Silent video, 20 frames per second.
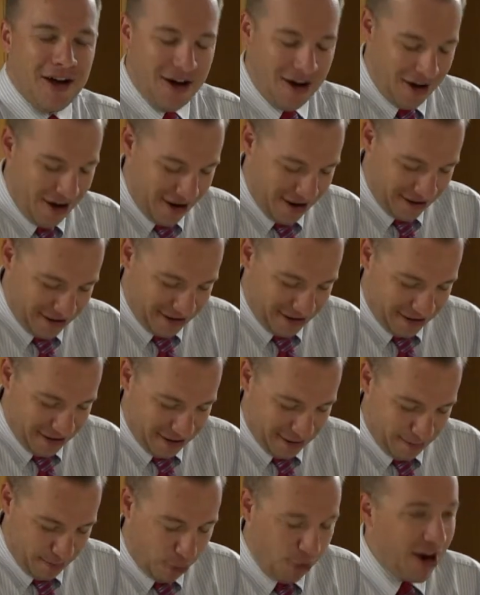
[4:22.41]
on
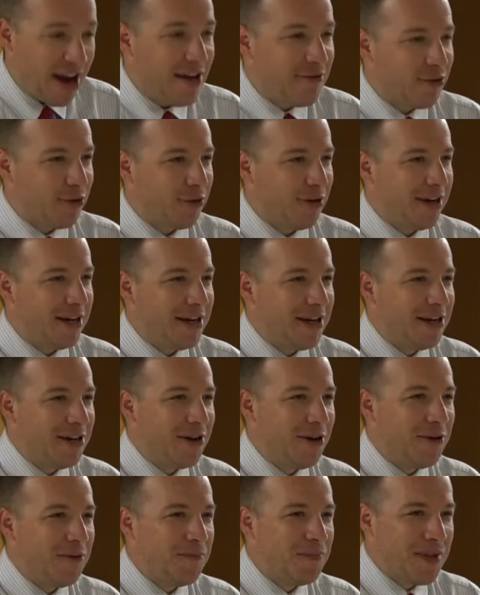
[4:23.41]
bravery, you know,